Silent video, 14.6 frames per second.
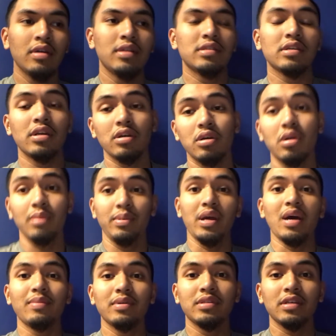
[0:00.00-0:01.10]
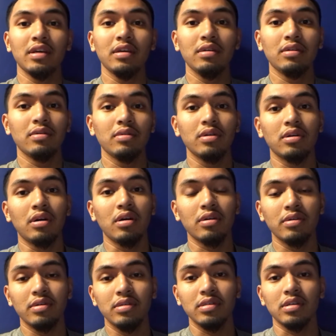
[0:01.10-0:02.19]
it's gonna curb your appetite. Your
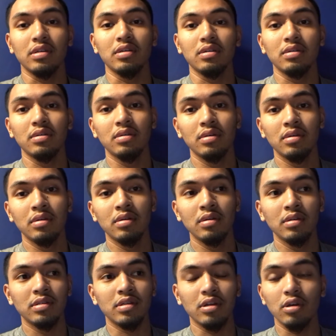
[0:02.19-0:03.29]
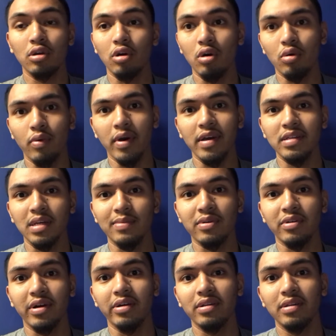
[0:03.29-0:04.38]
hunger is gonna it's gonna go away
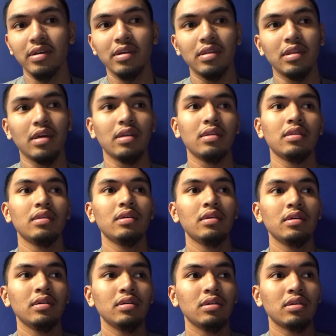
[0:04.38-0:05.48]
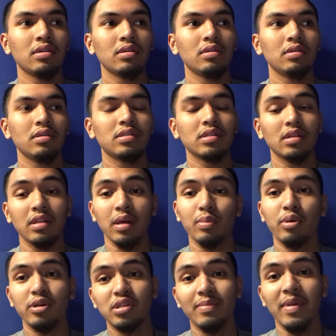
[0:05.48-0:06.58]
temporarily, and then it's gonna like
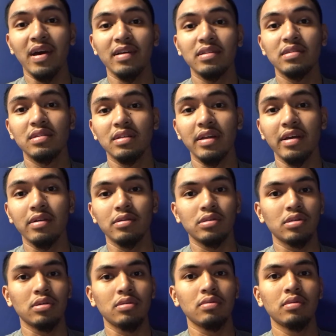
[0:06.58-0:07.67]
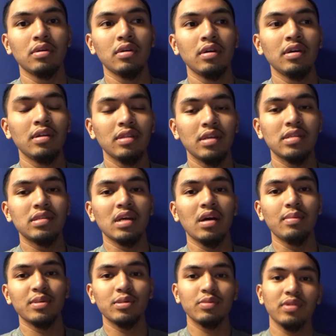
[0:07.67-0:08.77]
push it back to later. So this
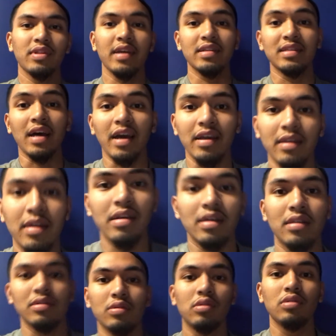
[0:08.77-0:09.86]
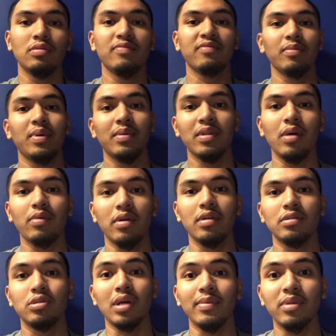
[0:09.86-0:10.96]
helps with like dieting and for people that want
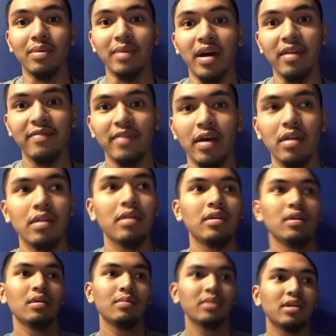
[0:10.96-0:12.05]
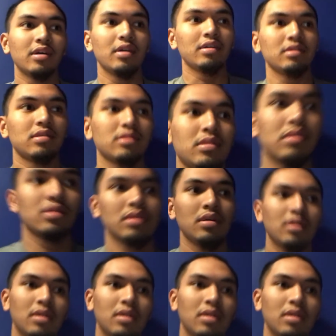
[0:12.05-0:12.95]
to drop their body fat, because